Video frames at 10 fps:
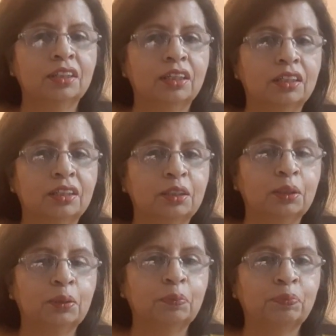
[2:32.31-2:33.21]

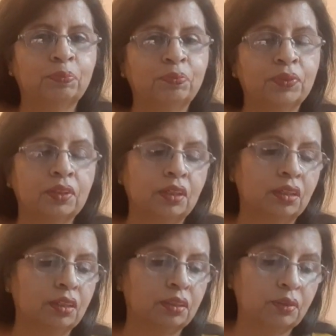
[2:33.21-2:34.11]

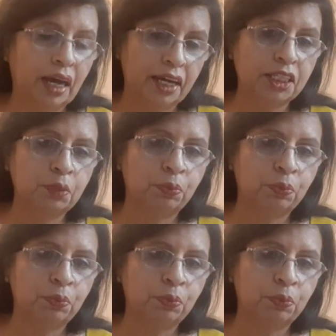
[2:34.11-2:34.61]
as